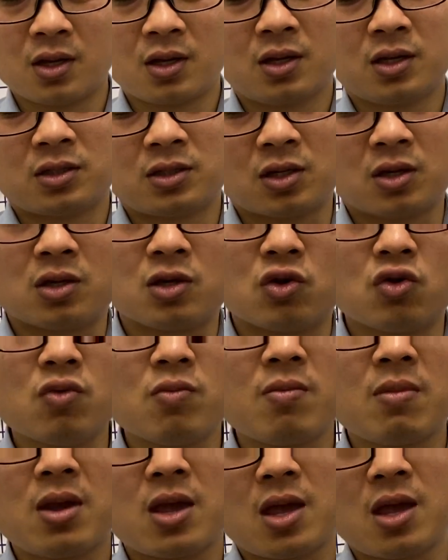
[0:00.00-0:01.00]
So
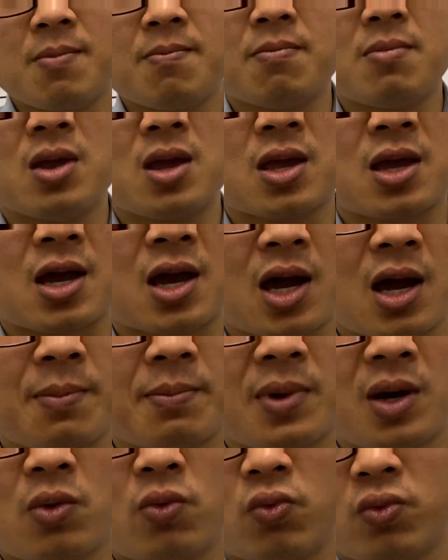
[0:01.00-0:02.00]
it may come
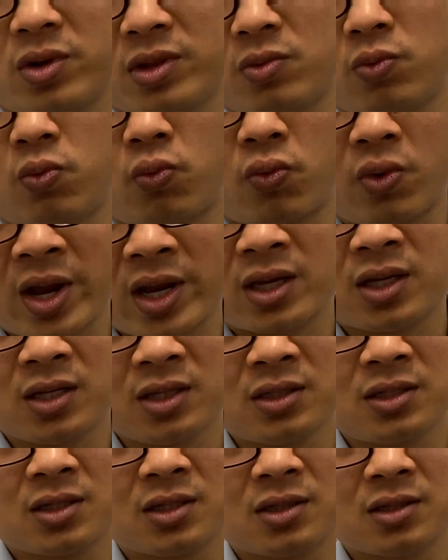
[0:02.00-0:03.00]
up with
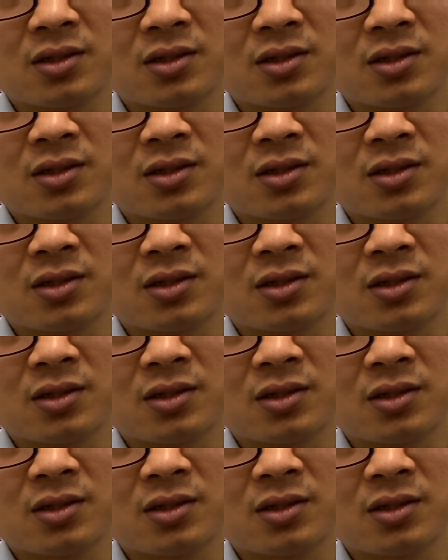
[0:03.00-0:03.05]
redness,